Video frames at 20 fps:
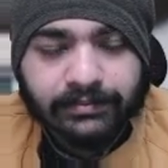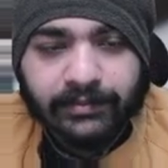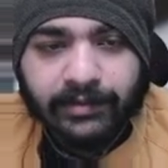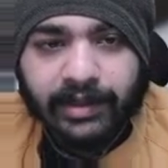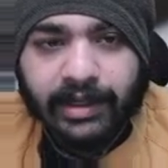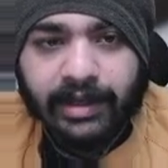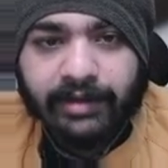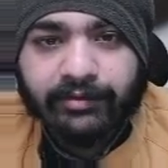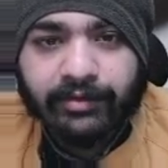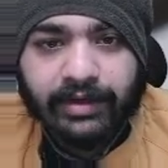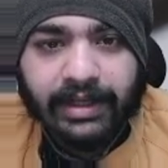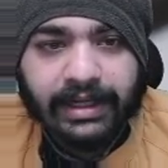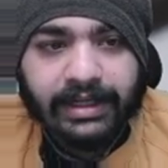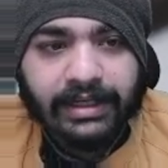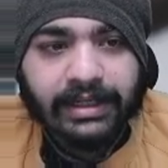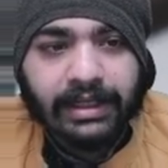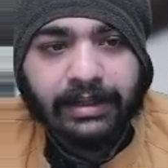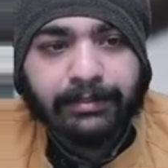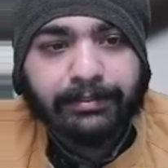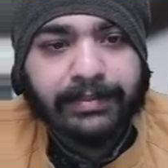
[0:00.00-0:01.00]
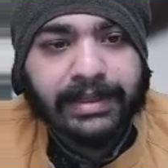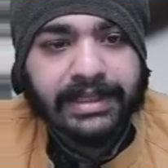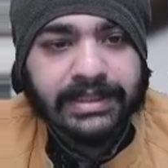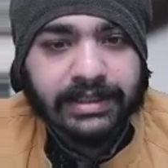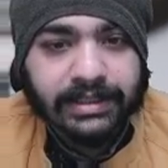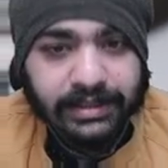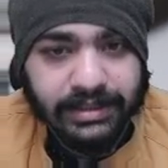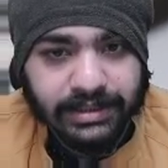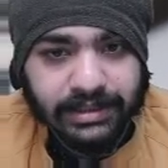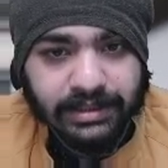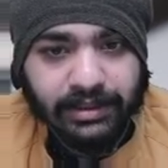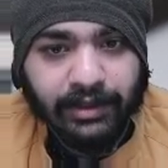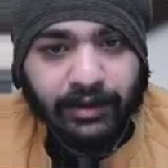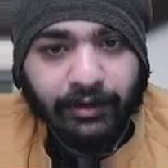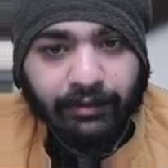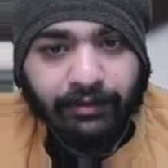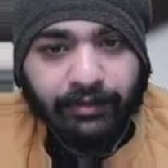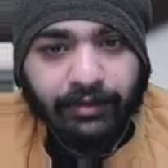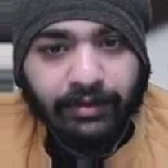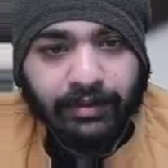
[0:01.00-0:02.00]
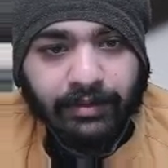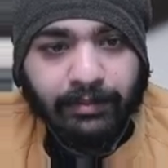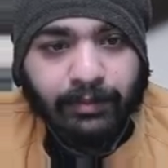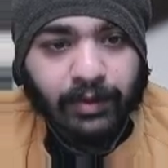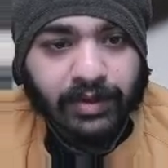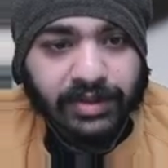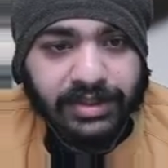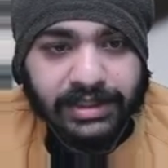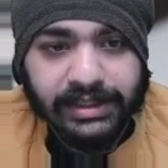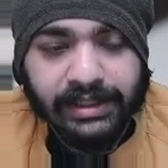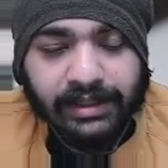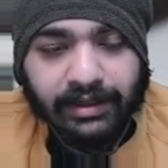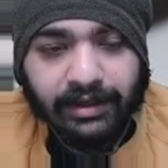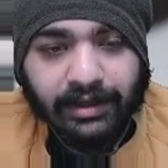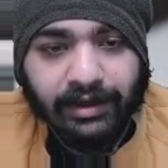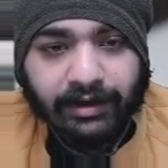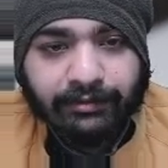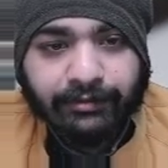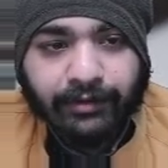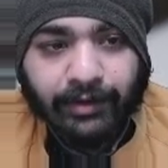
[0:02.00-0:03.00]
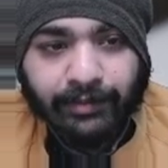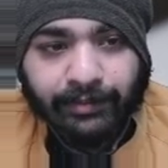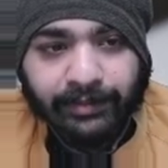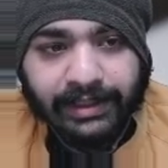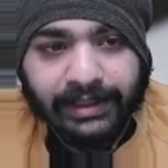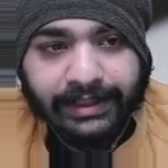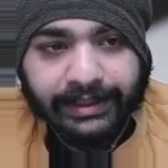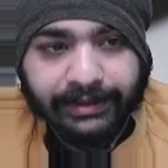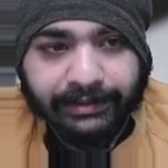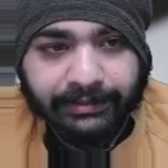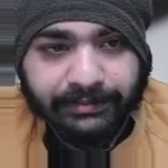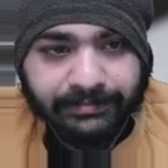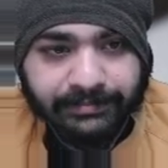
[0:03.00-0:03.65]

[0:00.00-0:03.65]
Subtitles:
You have to write a message, mostly a formal letter.